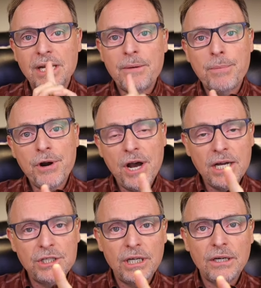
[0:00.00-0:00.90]
Now,
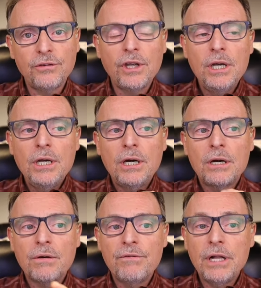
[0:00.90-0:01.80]
projects
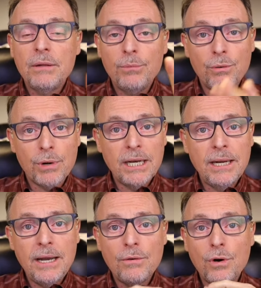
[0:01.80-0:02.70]
are available right now